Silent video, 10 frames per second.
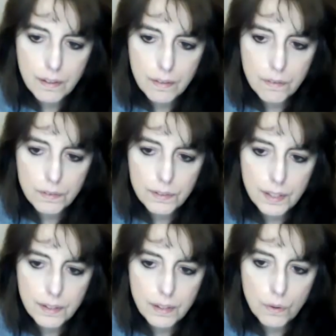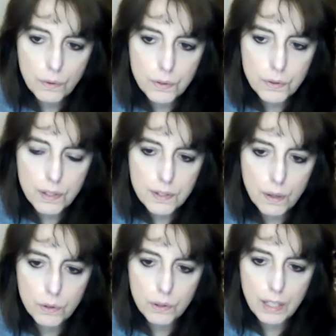Is that the old address? Oh,
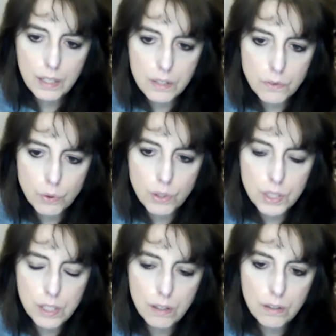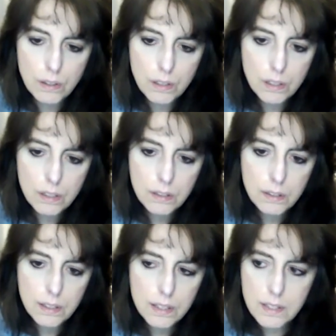you're getting a divorce, Cheryl?
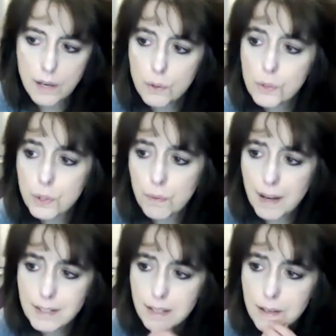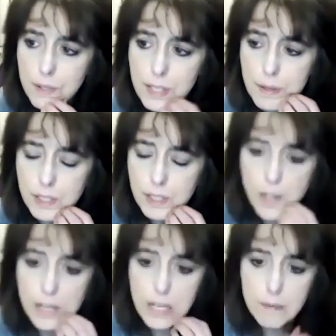Is that who's harassing you? Is that what you're
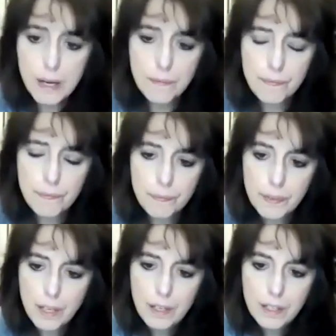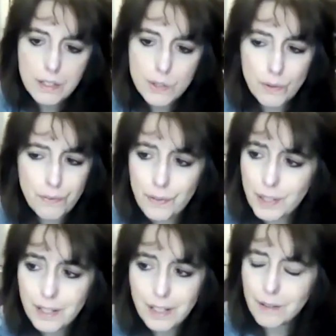talking about? So funny
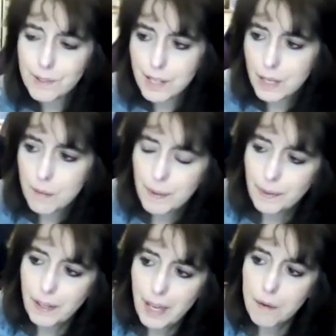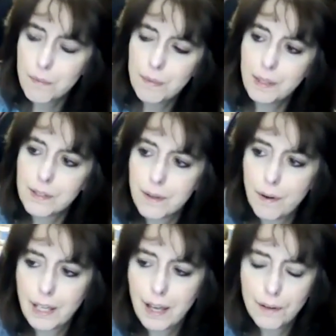that you said that about the camera, because in our
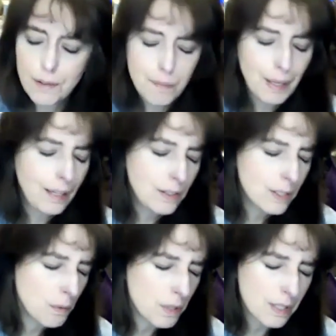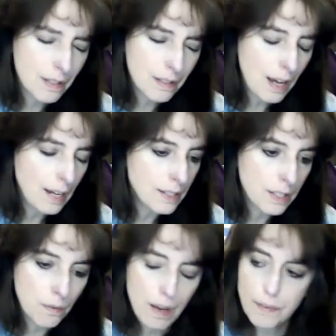county page, there was these guys that
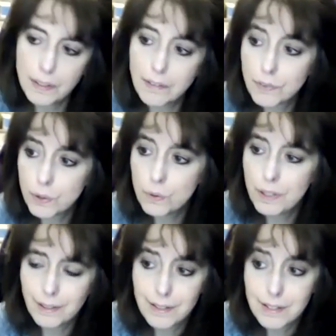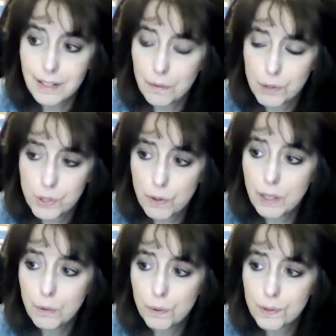were having a feud, and I guess they get restraining
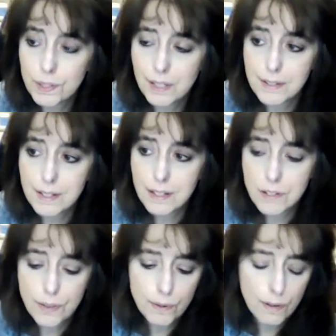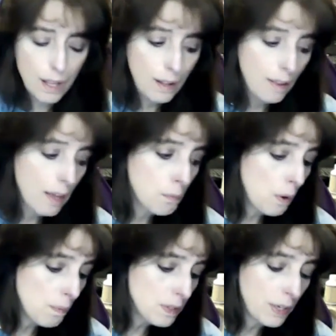orders against each other. And one
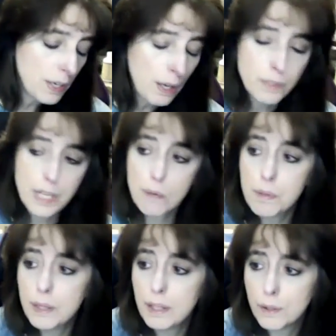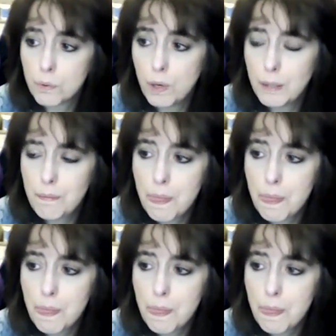was videotaping the other one.